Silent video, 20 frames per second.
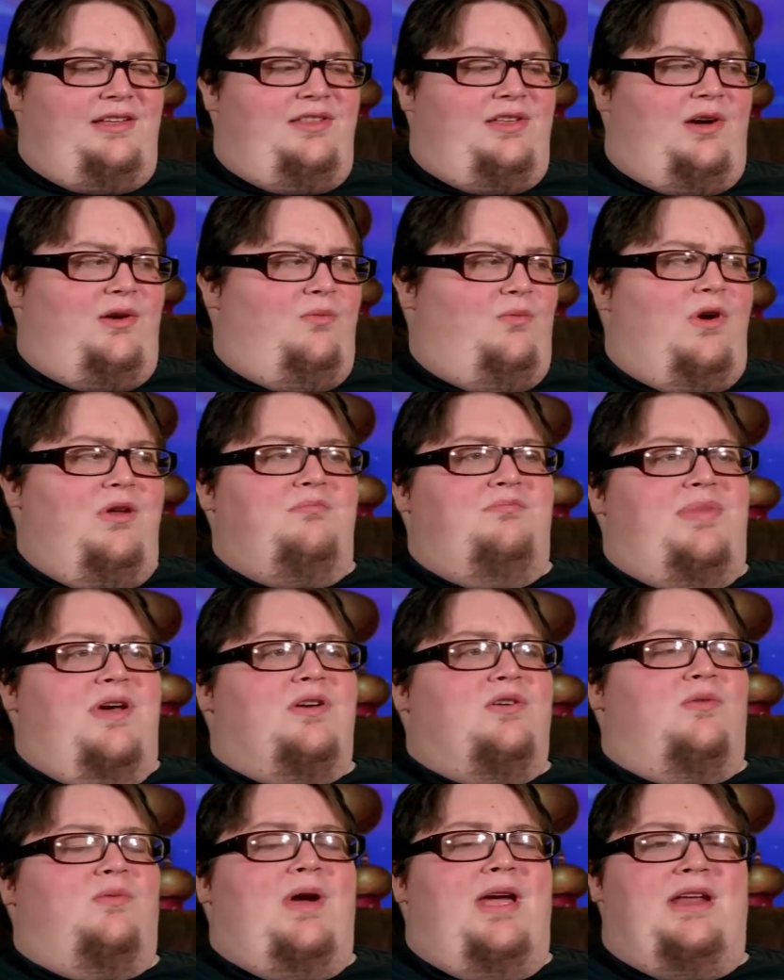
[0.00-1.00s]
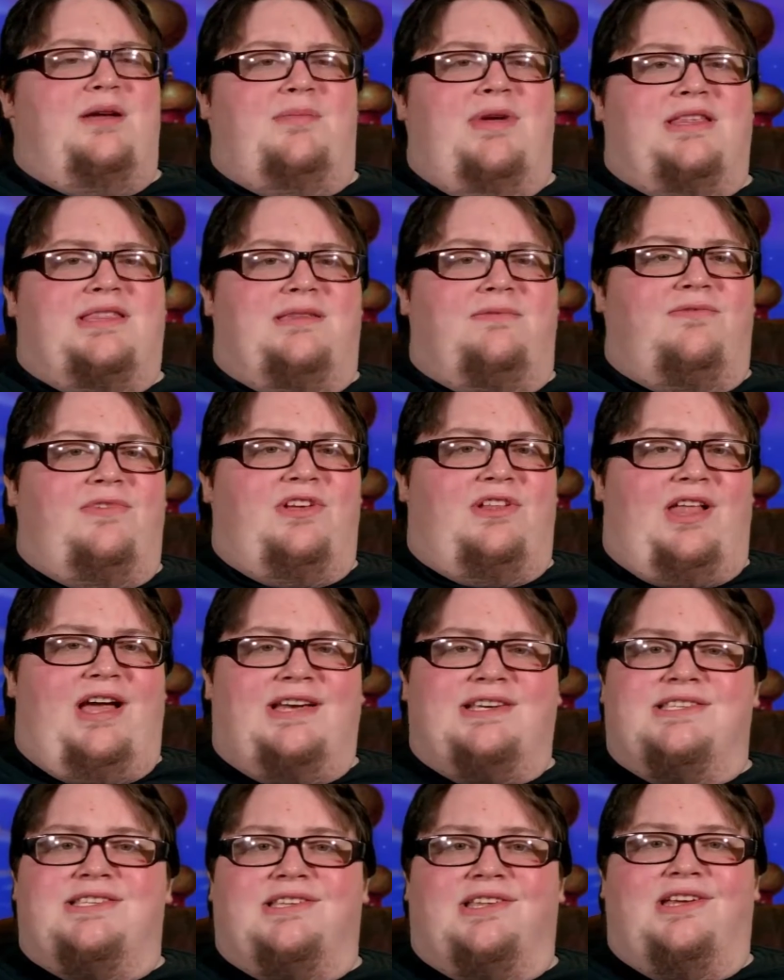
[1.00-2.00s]
thought what better way to make them feel
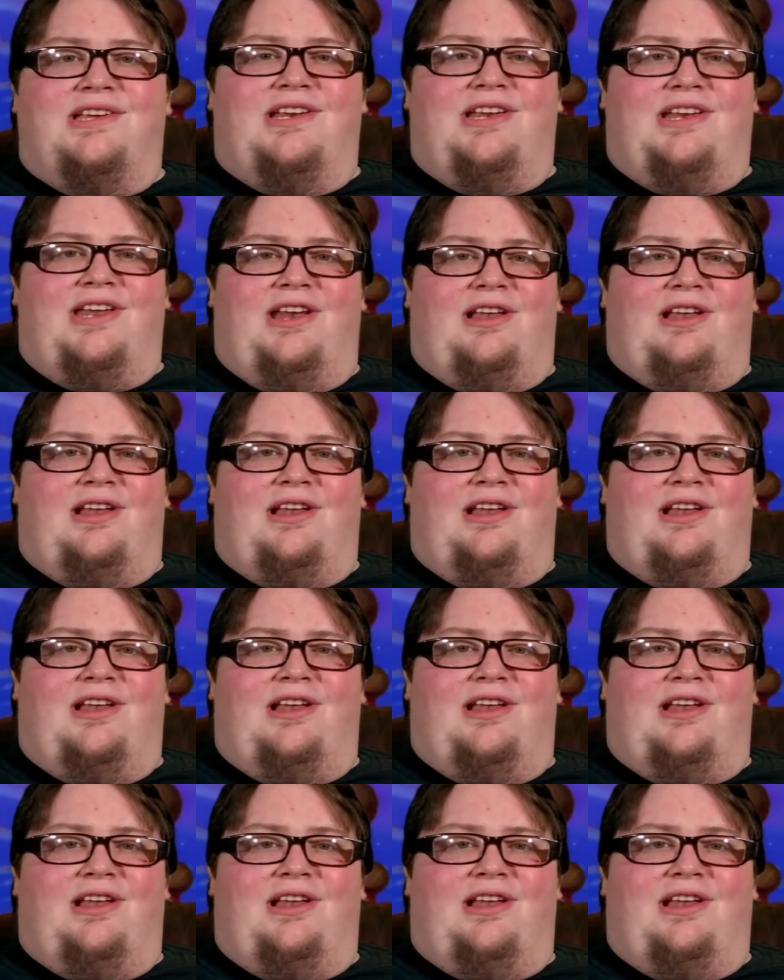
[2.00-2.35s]
isolated